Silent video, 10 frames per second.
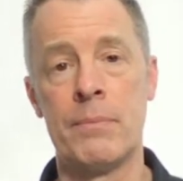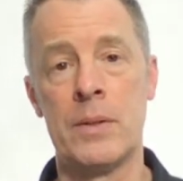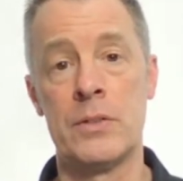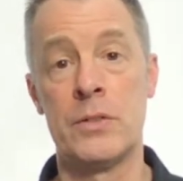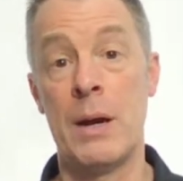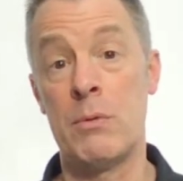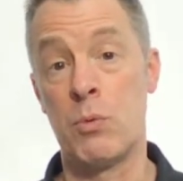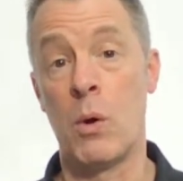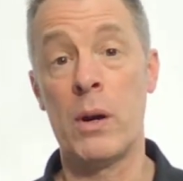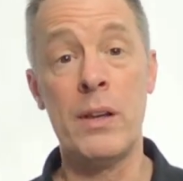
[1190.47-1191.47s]
So that was
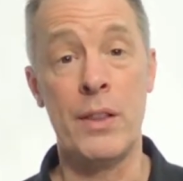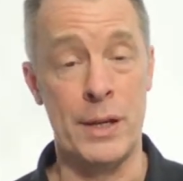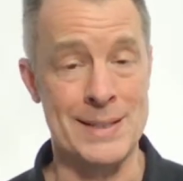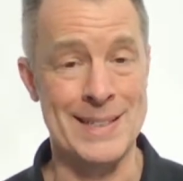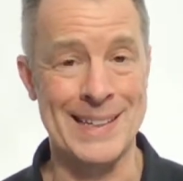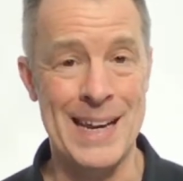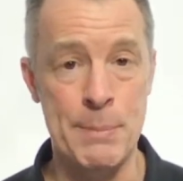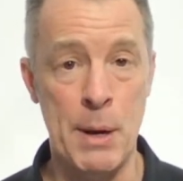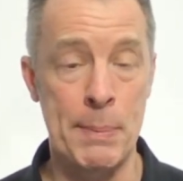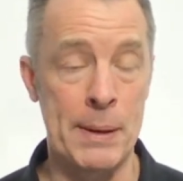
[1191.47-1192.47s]
one of the things that
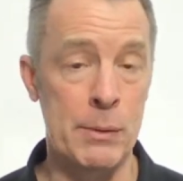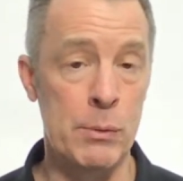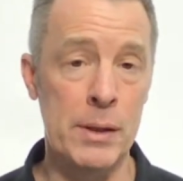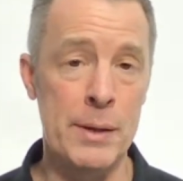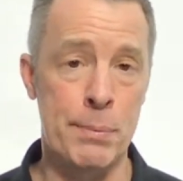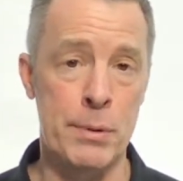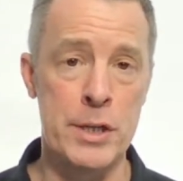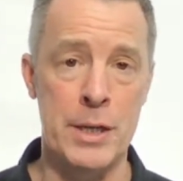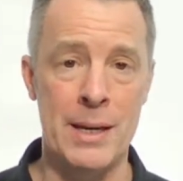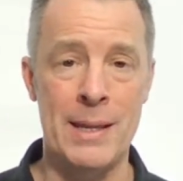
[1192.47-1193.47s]
came up, and I really
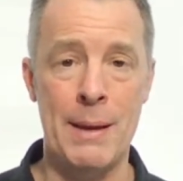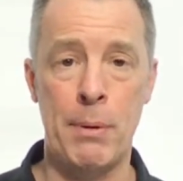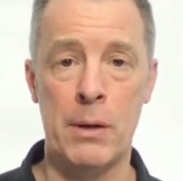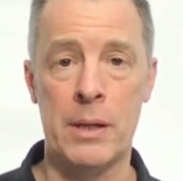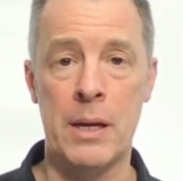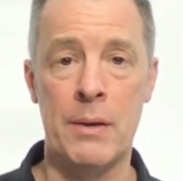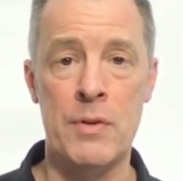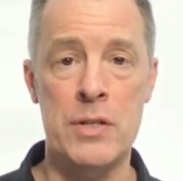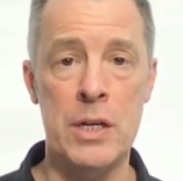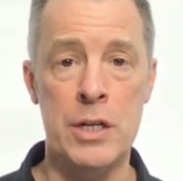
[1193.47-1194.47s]
appreciated that part of the
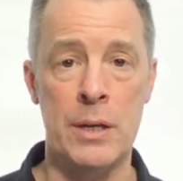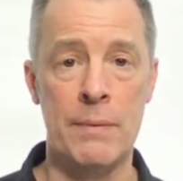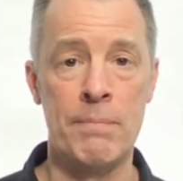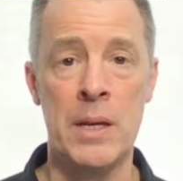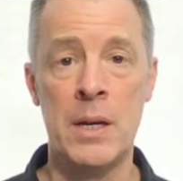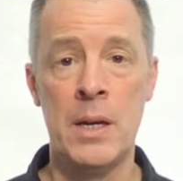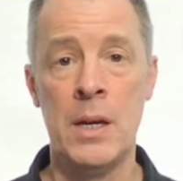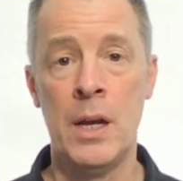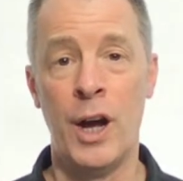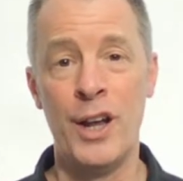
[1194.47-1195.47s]
conversation.
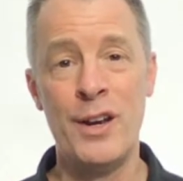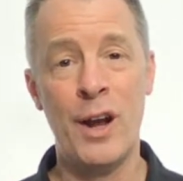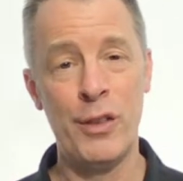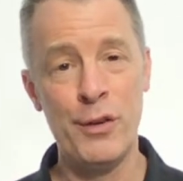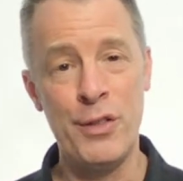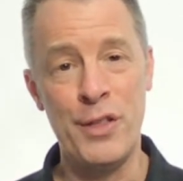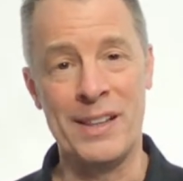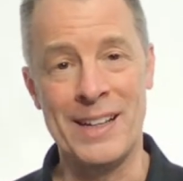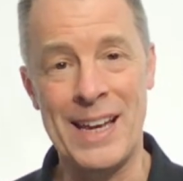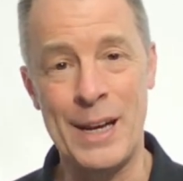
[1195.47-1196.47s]
Another
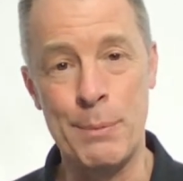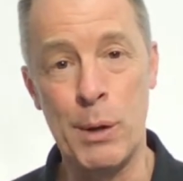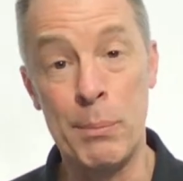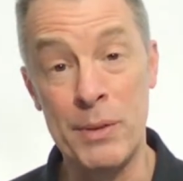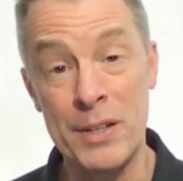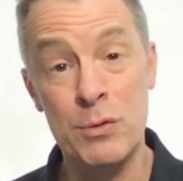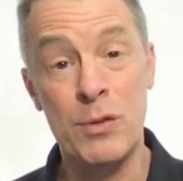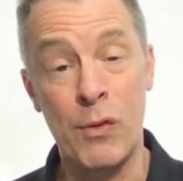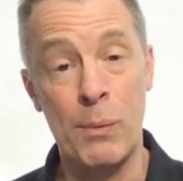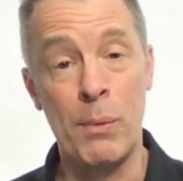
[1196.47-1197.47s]
thing that came up, and this was
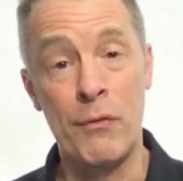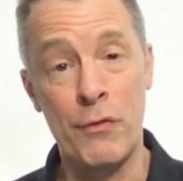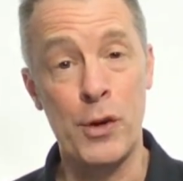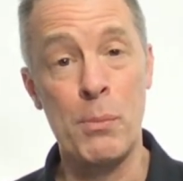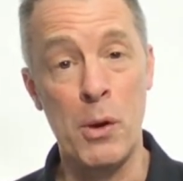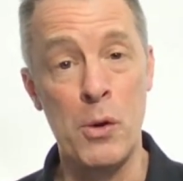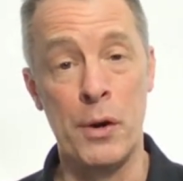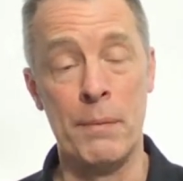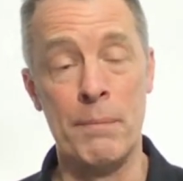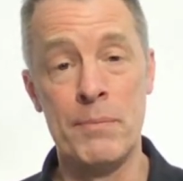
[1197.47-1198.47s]
from a firm owner,